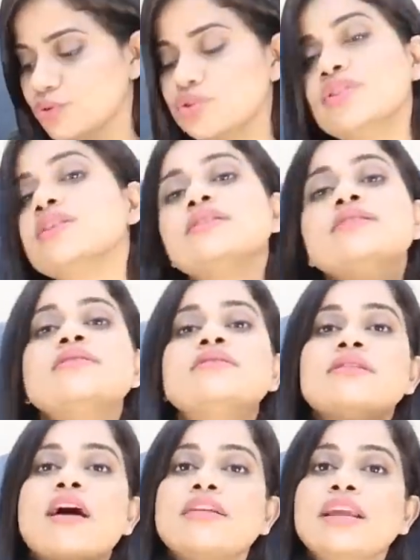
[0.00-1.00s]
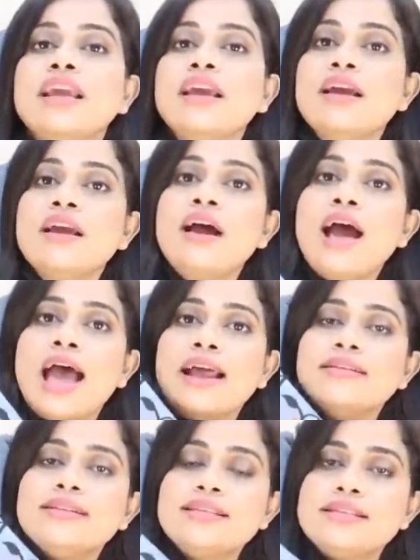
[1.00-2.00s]
So this is the sari,
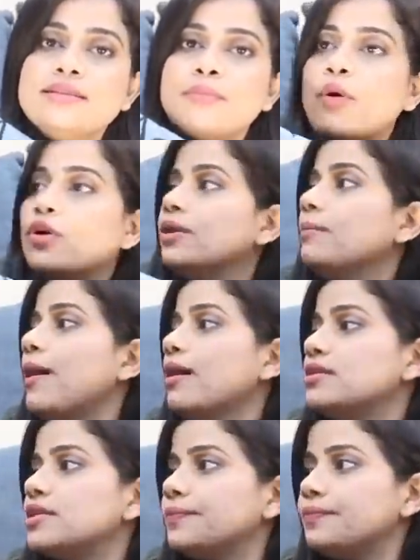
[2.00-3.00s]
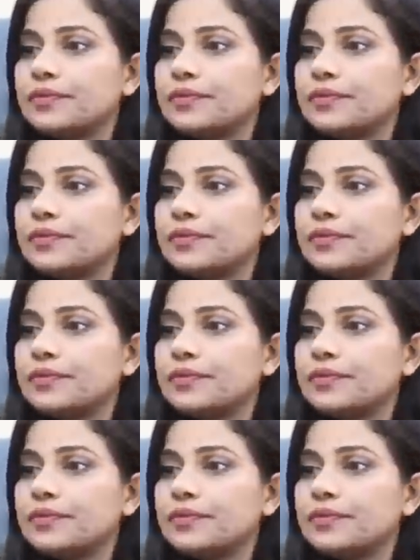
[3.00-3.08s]
and this is the border part.